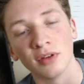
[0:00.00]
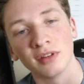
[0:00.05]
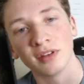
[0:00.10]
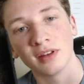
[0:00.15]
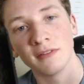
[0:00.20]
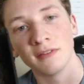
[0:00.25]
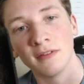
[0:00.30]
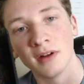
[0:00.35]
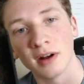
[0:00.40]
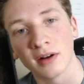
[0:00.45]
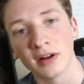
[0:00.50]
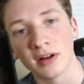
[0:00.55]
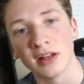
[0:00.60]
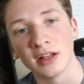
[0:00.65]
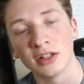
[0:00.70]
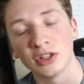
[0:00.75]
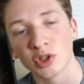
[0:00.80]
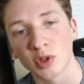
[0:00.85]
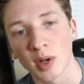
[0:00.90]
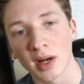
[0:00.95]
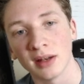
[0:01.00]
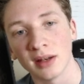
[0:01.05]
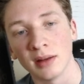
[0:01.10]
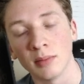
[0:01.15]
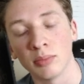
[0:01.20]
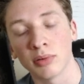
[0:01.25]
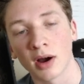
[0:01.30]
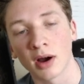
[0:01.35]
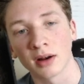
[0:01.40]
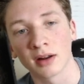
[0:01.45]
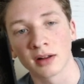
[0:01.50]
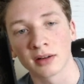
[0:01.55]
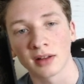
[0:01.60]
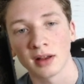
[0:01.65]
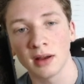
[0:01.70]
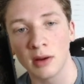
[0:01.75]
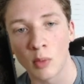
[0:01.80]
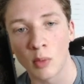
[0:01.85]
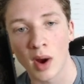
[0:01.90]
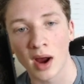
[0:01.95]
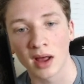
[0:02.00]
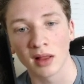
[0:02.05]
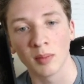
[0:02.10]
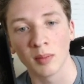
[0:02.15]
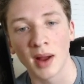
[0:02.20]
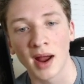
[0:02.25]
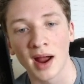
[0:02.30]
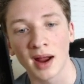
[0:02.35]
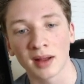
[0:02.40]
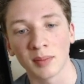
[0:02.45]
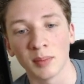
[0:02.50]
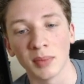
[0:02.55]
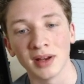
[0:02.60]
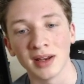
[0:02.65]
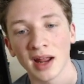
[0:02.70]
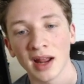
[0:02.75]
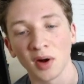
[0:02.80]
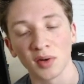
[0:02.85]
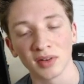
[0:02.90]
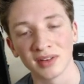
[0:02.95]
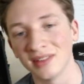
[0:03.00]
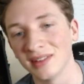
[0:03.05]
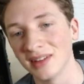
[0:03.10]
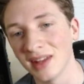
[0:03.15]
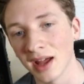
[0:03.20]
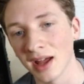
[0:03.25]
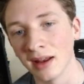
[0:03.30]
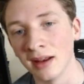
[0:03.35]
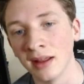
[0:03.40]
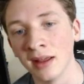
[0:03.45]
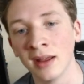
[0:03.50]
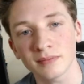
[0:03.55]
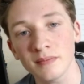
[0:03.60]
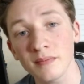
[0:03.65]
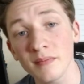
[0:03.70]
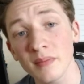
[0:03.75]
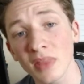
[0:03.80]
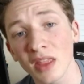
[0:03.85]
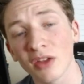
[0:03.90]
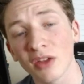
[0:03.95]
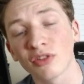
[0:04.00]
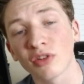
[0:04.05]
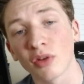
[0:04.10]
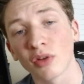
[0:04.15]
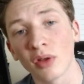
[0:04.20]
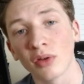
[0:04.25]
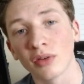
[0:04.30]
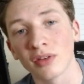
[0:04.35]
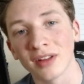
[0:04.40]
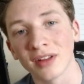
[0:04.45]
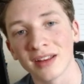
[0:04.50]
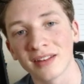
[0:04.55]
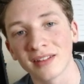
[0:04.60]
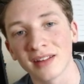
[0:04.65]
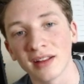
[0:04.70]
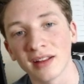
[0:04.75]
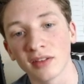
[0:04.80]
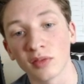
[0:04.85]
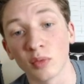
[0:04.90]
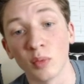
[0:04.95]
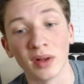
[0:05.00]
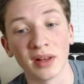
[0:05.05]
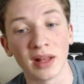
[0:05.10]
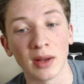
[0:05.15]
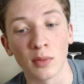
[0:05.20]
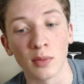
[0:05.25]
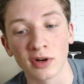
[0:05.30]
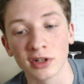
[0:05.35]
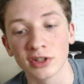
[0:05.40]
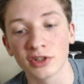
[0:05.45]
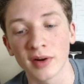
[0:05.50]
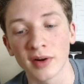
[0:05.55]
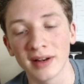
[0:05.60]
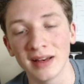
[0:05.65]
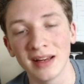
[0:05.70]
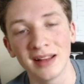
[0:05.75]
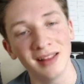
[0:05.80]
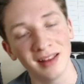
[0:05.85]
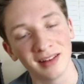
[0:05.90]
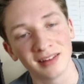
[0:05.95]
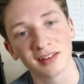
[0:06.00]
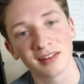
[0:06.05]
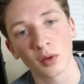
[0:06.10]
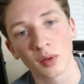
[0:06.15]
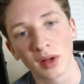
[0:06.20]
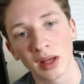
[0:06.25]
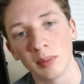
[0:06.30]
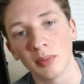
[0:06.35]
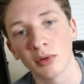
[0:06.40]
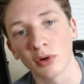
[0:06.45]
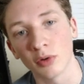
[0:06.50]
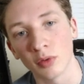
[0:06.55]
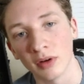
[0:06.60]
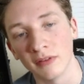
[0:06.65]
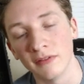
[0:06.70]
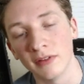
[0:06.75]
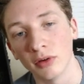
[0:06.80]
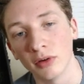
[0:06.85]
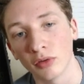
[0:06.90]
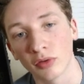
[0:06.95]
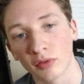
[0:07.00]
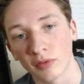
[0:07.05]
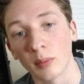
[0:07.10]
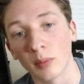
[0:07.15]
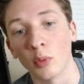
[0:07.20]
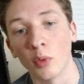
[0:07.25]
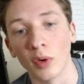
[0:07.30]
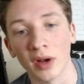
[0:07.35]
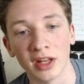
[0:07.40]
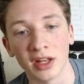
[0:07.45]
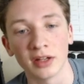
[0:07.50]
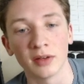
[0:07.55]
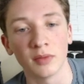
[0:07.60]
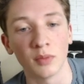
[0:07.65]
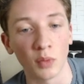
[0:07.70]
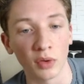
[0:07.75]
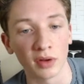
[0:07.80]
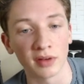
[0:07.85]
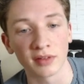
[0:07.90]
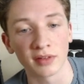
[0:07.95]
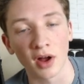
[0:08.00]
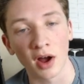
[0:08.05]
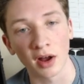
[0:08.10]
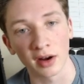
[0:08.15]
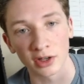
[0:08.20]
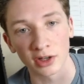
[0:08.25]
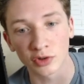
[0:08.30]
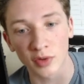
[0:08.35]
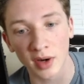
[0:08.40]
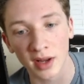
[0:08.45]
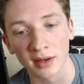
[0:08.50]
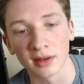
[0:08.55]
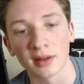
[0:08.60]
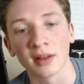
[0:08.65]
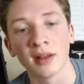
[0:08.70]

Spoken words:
a very trendy product a while back, but now it's dead. So those listings, when they were trendy, they still keep their reviews from when it was on a trend.